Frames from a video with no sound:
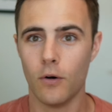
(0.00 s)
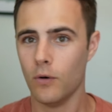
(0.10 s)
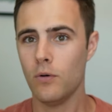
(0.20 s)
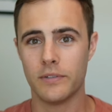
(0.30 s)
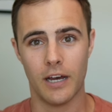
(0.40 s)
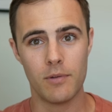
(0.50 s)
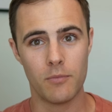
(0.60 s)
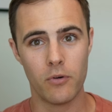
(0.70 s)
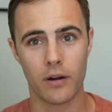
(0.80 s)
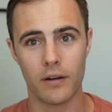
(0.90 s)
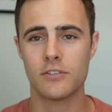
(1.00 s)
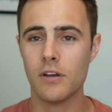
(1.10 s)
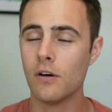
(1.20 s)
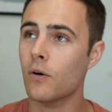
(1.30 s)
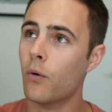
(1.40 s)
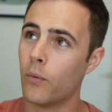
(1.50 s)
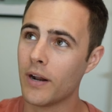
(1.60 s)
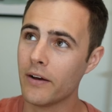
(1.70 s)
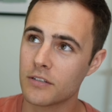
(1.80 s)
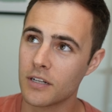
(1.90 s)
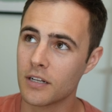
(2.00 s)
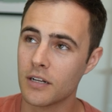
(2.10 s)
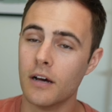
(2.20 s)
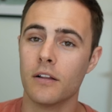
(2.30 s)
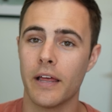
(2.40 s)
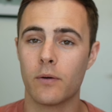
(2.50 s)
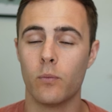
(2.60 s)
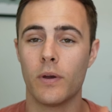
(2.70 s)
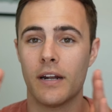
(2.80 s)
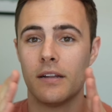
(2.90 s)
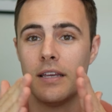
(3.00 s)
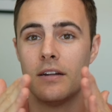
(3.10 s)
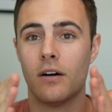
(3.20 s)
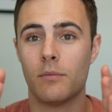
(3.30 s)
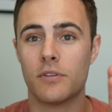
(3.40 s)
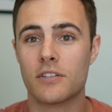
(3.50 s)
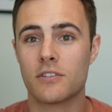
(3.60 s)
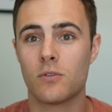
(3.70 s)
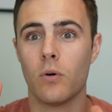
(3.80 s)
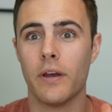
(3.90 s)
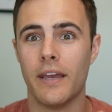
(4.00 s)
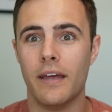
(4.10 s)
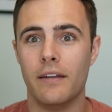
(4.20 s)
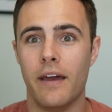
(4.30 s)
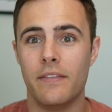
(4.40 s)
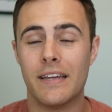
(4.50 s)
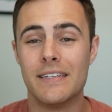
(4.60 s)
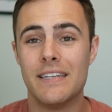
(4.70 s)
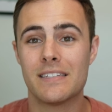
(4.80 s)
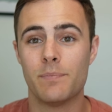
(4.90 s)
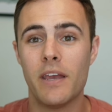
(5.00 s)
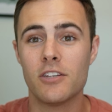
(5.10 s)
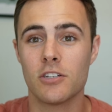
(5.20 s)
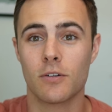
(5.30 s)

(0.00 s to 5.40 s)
Oh, tell me more. So when I was we kind of lead on with this story and the anticipation